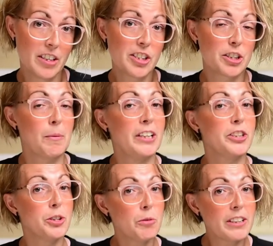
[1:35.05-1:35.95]
So by
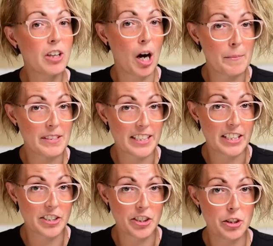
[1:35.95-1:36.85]
doing
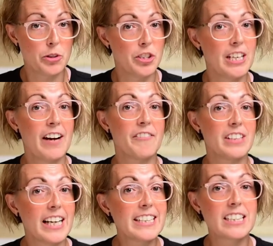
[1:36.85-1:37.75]
compensation, you should have
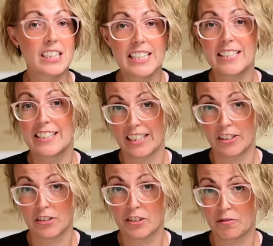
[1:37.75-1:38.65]
nice clean
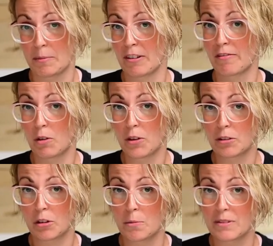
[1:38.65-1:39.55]
signals from your
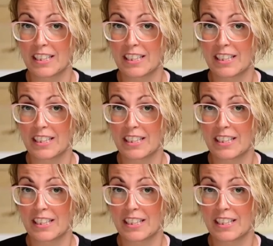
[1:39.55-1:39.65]
fluorochromes